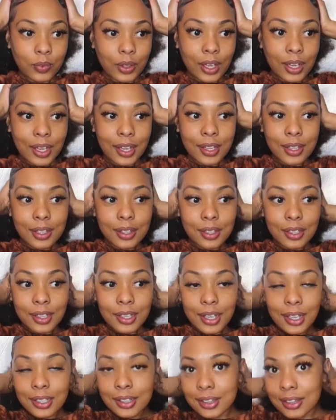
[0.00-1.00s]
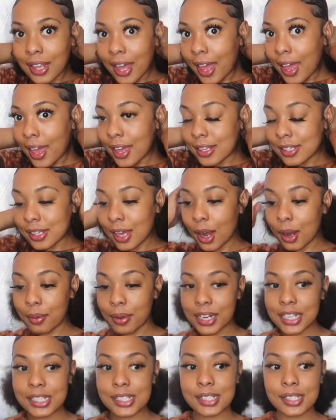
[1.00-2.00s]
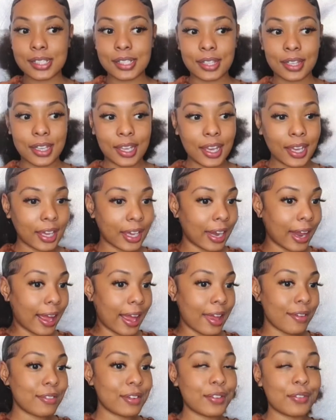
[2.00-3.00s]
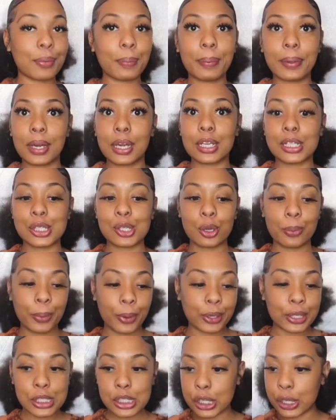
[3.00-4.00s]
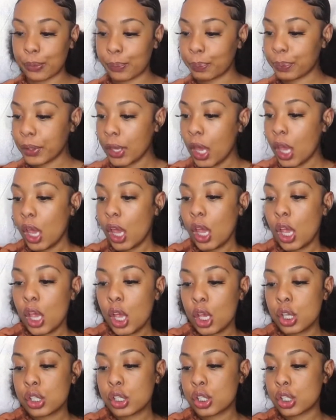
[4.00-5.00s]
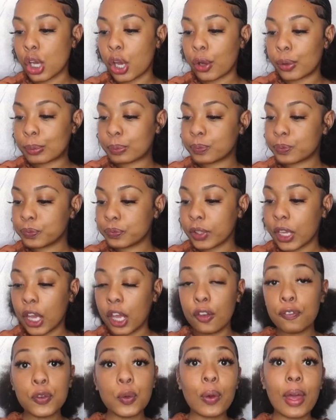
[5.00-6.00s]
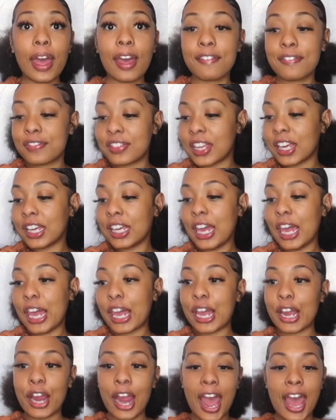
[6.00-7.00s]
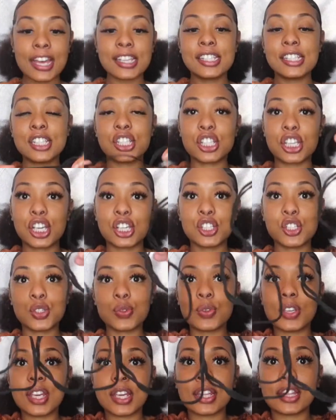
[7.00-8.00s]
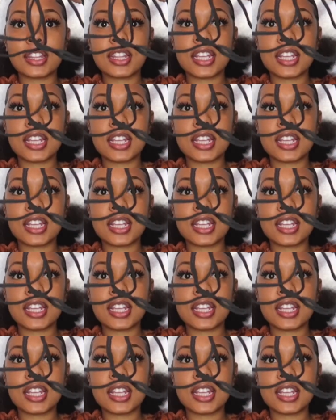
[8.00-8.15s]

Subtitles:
And look at that, it's already slick and I haven't even put it into a ponytail. So if you have thick hair, I suggest you get